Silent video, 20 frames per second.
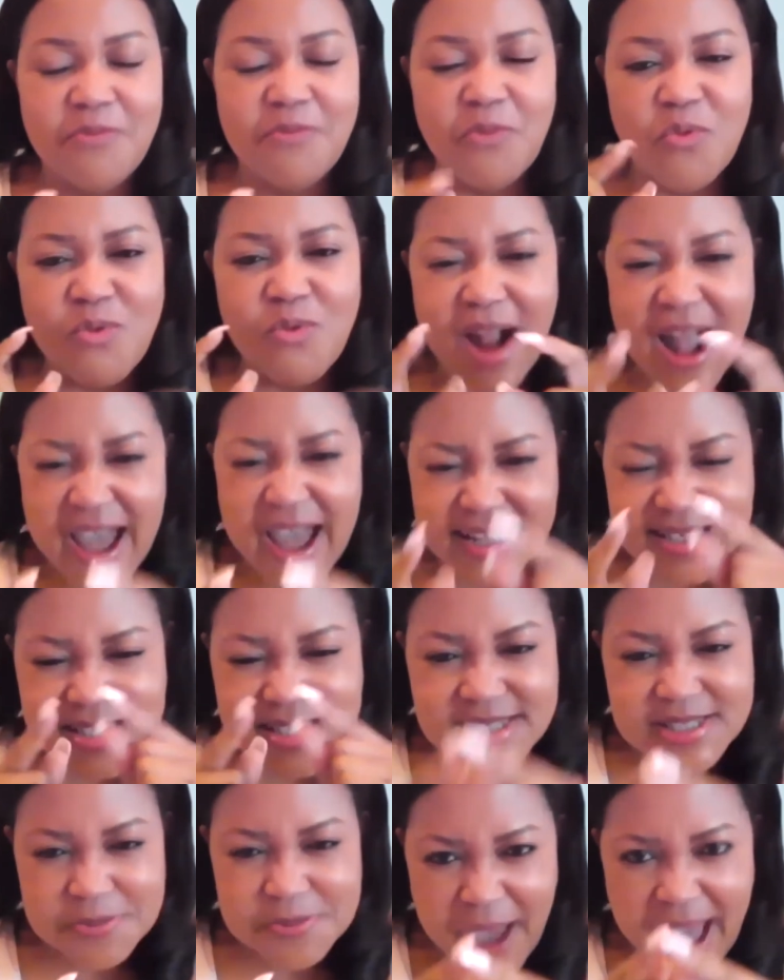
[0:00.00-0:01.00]
right
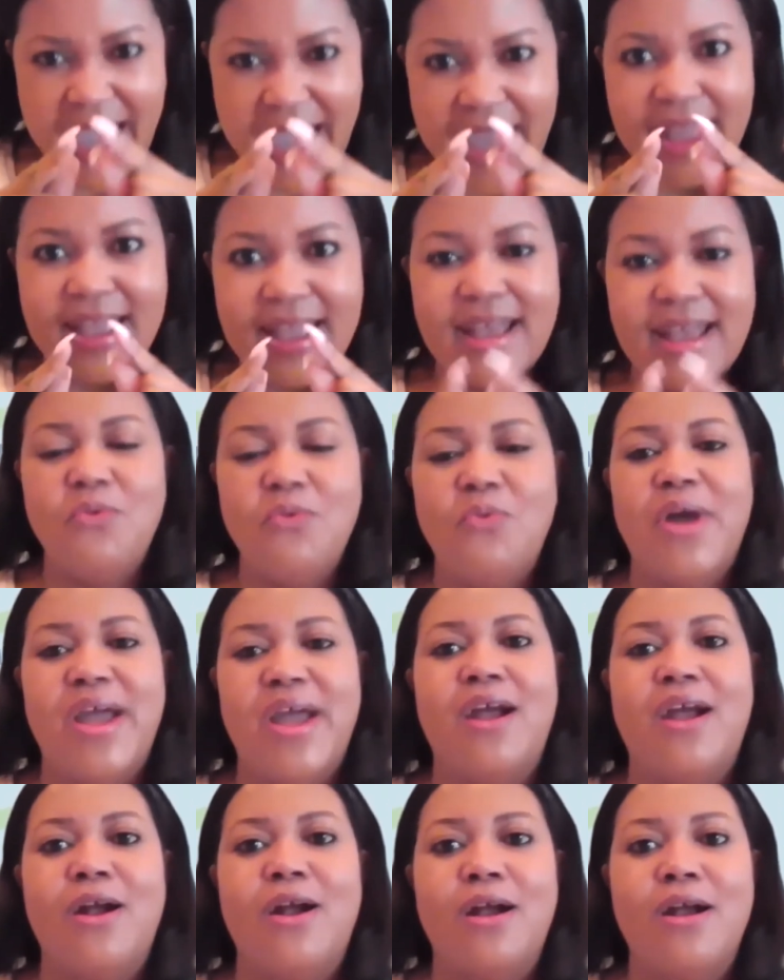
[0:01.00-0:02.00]
smack
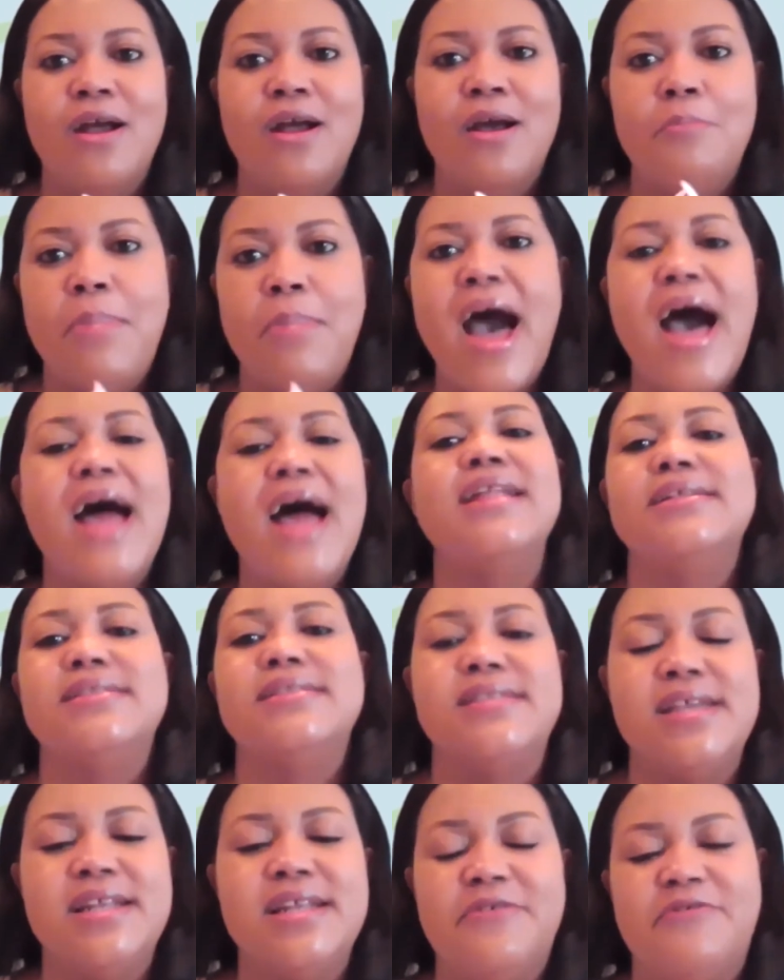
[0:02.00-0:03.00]
where
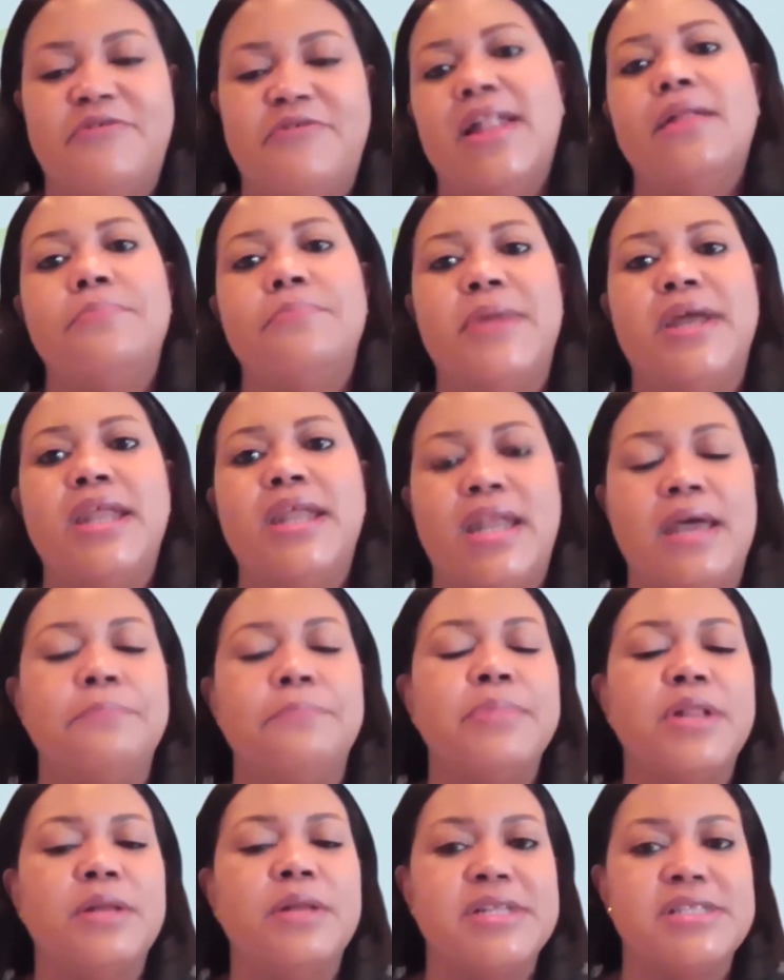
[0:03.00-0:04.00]
policy development and
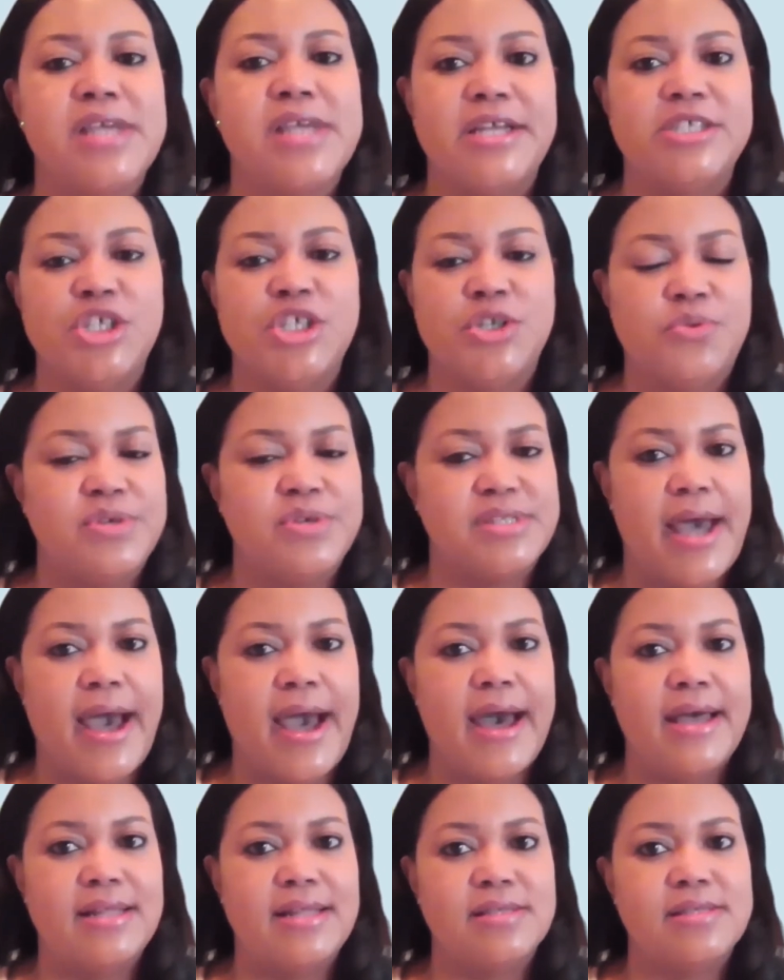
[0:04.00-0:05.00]
implementation
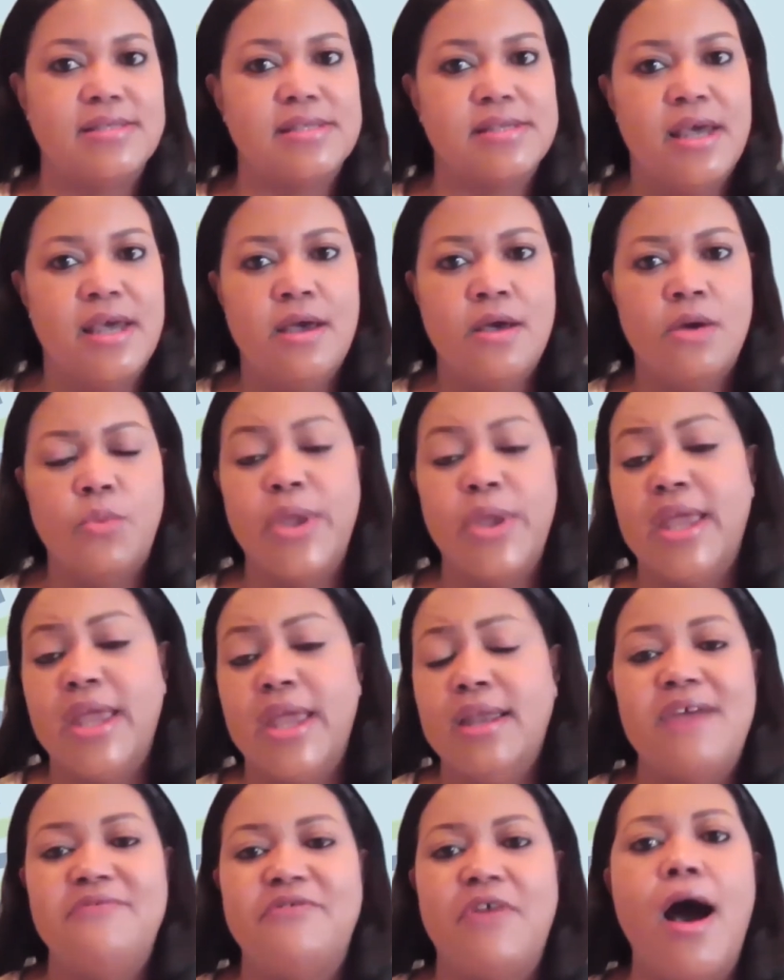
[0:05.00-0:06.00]
resides. We
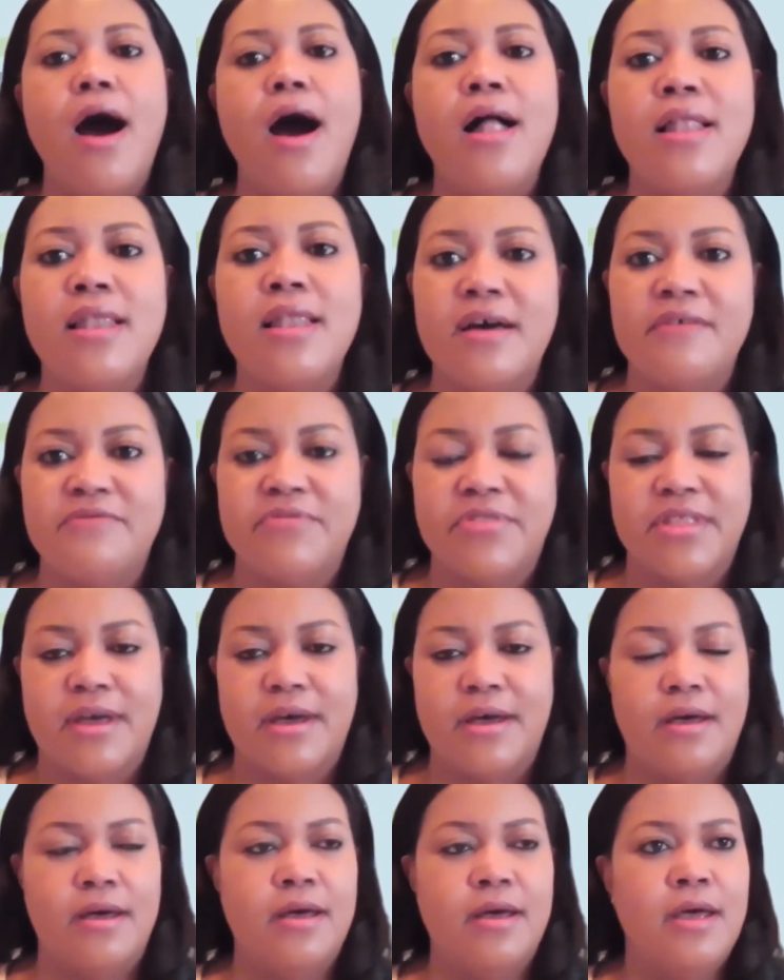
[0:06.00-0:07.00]
can have all of
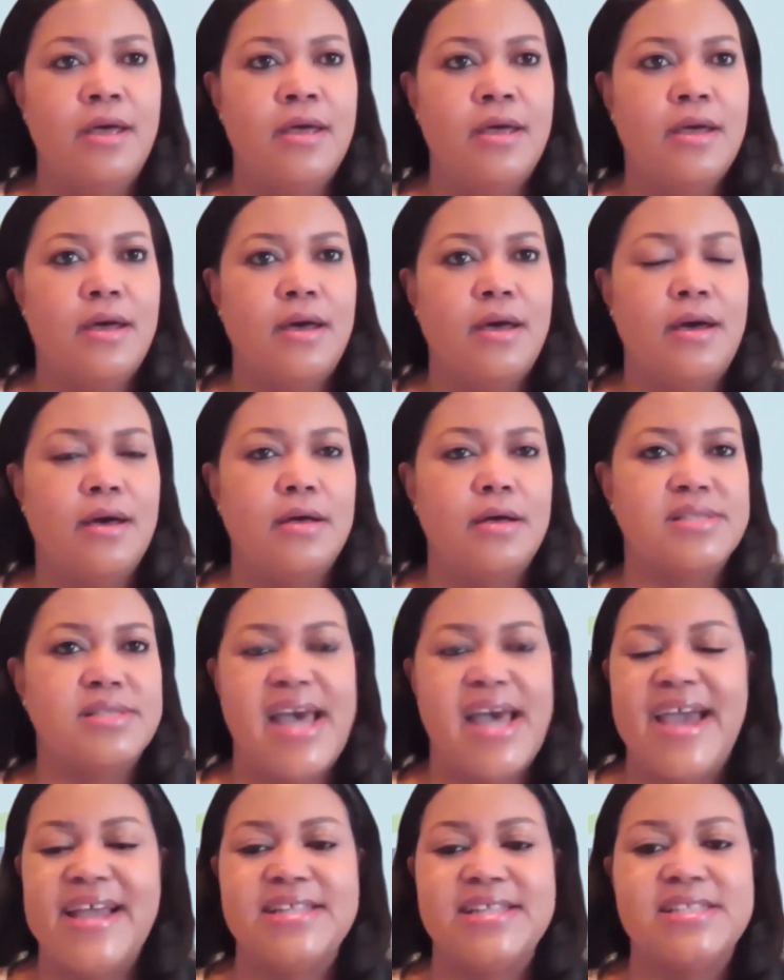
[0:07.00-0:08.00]
the
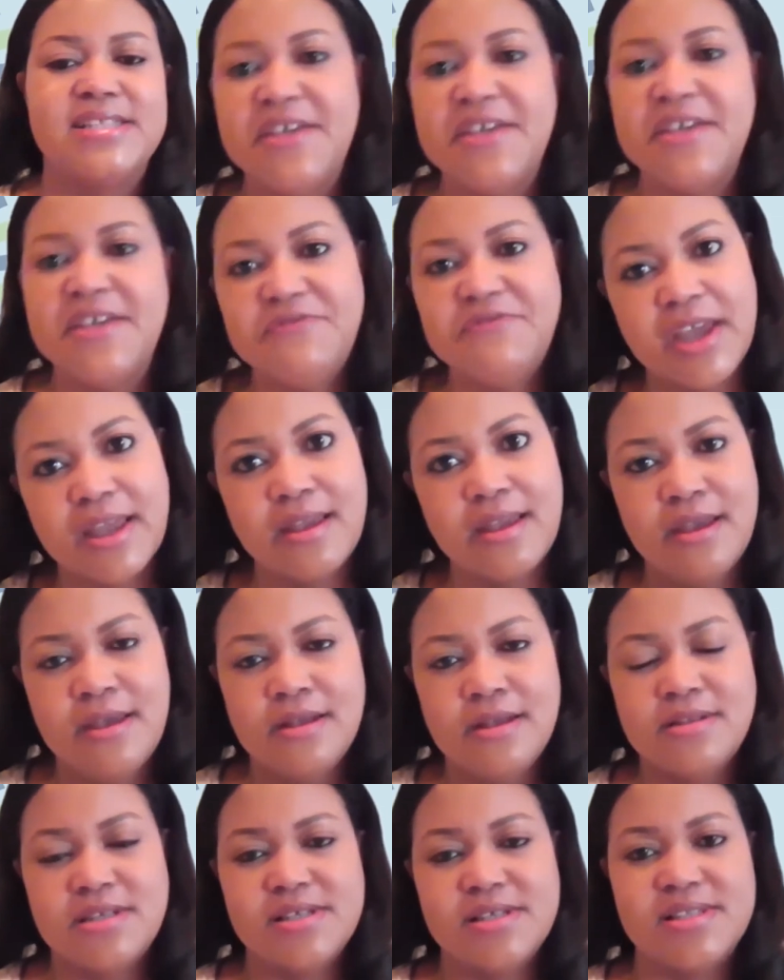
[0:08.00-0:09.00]
scientific
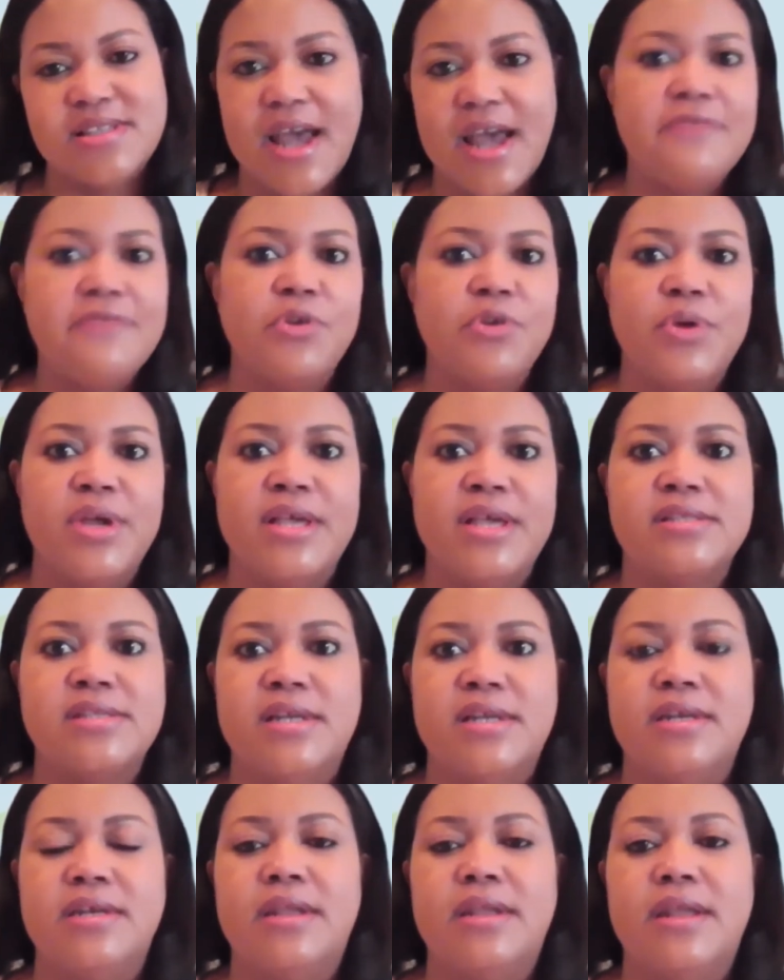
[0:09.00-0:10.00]

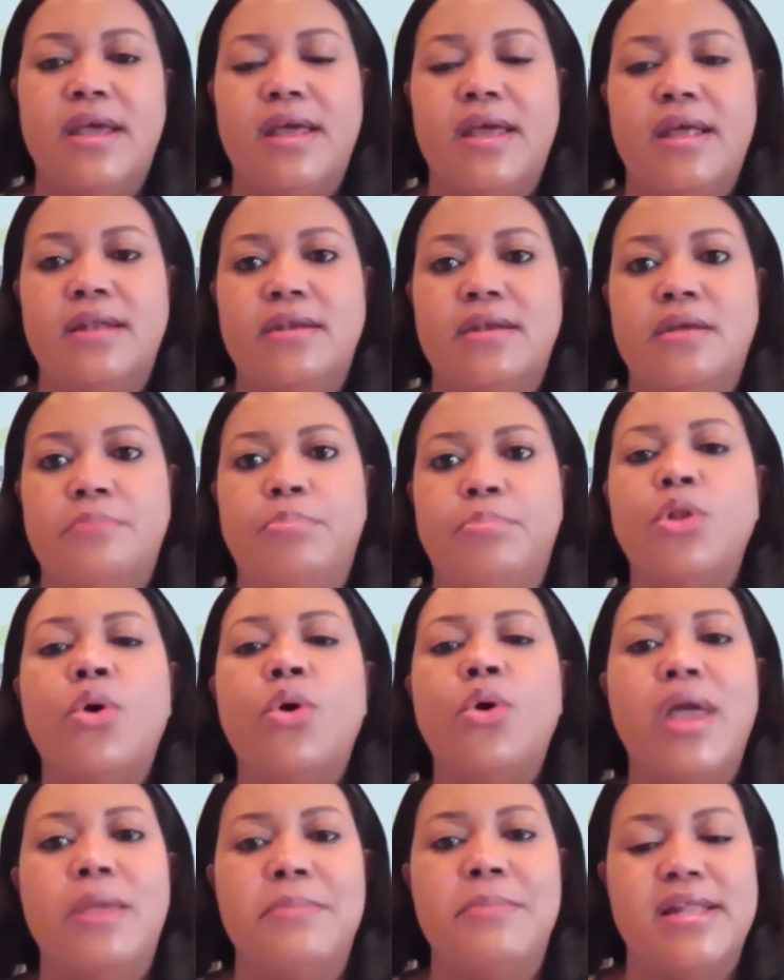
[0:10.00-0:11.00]
discoveries and
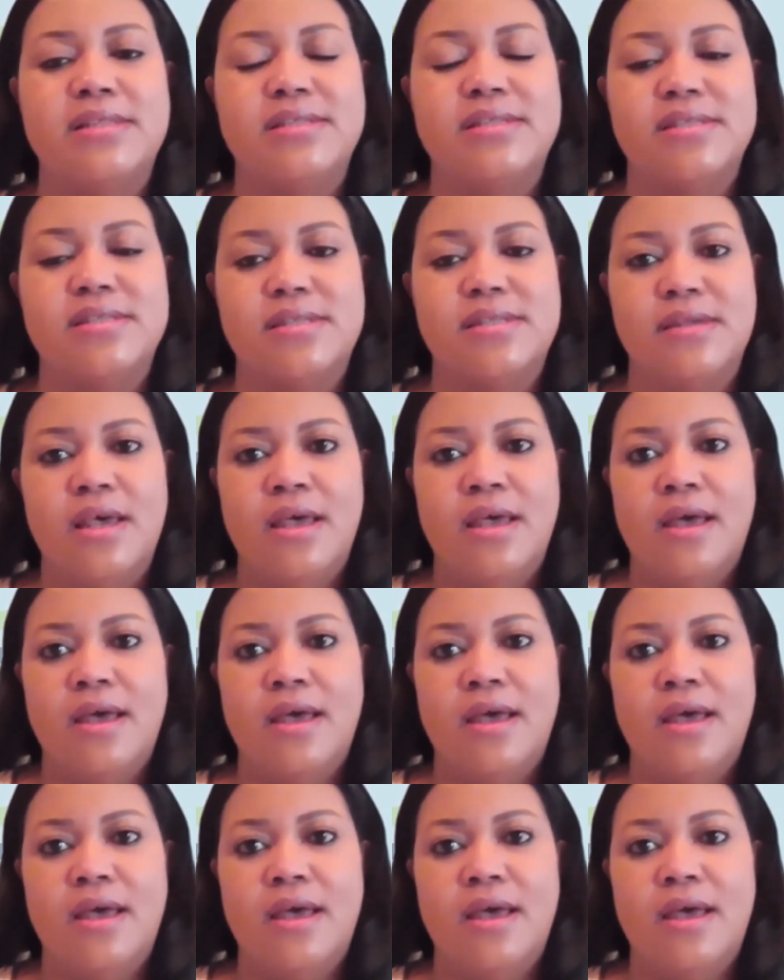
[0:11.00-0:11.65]
deployments,